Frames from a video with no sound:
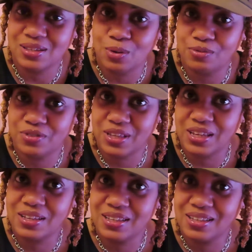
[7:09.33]

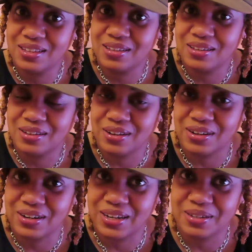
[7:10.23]
hopefully.
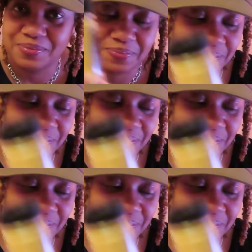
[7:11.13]
Alright.